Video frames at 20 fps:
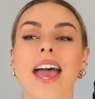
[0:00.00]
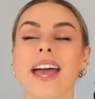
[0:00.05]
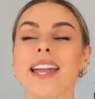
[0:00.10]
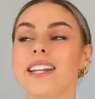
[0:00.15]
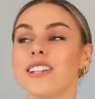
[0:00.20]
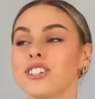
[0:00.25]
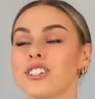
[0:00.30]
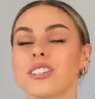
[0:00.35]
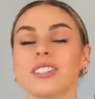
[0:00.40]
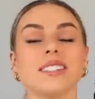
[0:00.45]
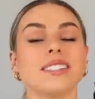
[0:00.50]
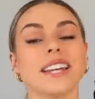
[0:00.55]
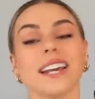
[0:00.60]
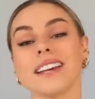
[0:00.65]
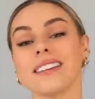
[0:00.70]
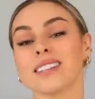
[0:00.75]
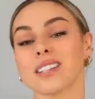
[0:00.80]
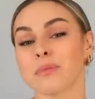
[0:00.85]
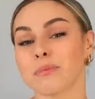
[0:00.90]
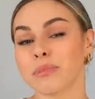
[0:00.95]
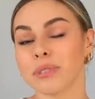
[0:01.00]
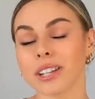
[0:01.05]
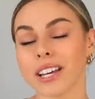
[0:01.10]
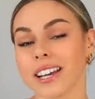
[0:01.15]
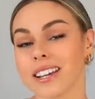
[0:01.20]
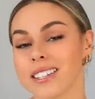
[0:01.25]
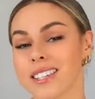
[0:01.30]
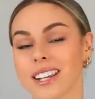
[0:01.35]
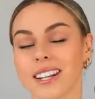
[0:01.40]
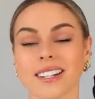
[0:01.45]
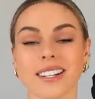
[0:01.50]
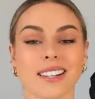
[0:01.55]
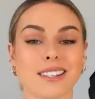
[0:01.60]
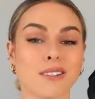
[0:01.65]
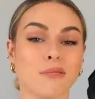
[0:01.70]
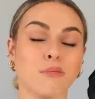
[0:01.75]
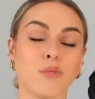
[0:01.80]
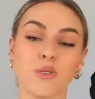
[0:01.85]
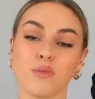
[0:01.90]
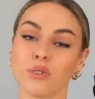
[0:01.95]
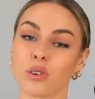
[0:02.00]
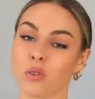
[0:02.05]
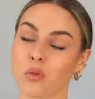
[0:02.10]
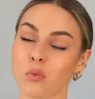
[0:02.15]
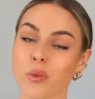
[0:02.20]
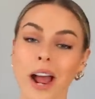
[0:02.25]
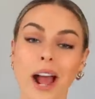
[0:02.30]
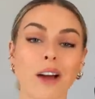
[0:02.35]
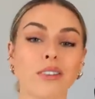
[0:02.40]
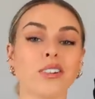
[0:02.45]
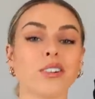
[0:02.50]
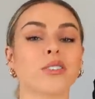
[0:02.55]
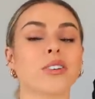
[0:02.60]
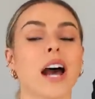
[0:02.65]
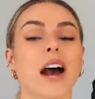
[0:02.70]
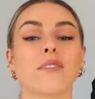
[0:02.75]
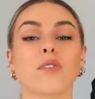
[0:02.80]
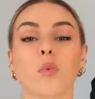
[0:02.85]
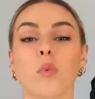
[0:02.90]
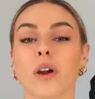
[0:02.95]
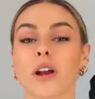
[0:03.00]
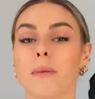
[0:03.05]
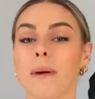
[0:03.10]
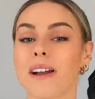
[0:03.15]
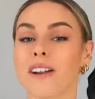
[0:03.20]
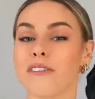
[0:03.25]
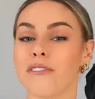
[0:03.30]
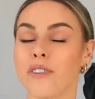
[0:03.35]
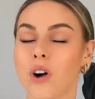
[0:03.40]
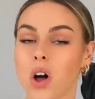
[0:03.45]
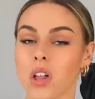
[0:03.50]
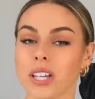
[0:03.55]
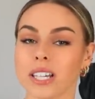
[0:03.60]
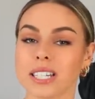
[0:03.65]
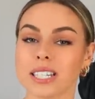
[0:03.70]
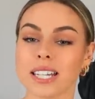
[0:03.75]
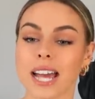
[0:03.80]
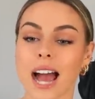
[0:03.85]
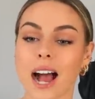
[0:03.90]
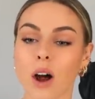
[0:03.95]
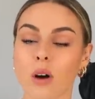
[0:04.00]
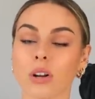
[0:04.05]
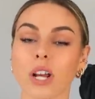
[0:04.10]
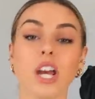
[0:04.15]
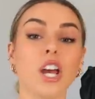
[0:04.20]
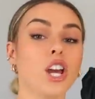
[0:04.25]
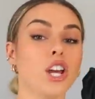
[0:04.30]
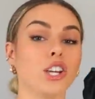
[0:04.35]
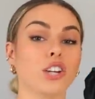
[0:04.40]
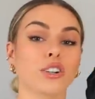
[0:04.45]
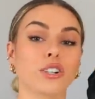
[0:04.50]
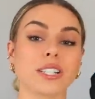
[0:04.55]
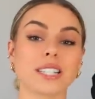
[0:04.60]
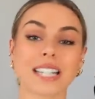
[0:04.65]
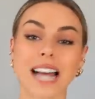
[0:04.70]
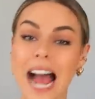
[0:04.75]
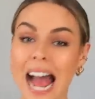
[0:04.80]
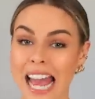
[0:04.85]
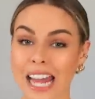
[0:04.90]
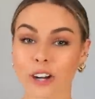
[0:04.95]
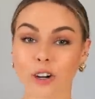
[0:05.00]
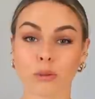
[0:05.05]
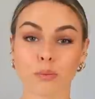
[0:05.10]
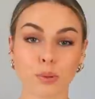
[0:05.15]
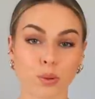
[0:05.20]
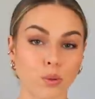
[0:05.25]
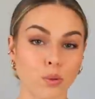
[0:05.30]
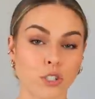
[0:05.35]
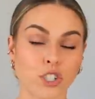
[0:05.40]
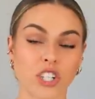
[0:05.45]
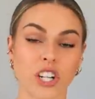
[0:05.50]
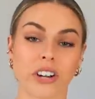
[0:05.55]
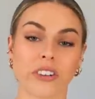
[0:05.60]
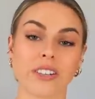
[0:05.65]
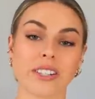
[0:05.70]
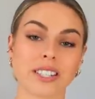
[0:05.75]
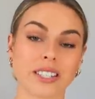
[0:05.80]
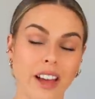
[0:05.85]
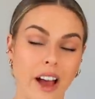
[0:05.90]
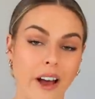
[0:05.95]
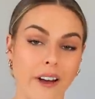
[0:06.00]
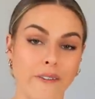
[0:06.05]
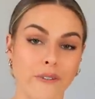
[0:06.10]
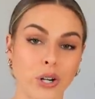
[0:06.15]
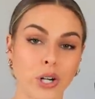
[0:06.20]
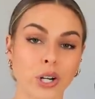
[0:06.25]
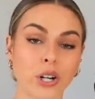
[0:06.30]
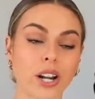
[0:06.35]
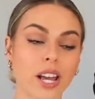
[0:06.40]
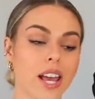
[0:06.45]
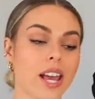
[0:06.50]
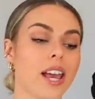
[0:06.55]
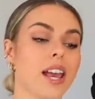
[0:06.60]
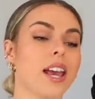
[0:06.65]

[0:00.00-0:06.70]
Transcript: And it just stays in place and it doesn't move around. You don't have to worry about it falling down. Your entire pool chair is covered.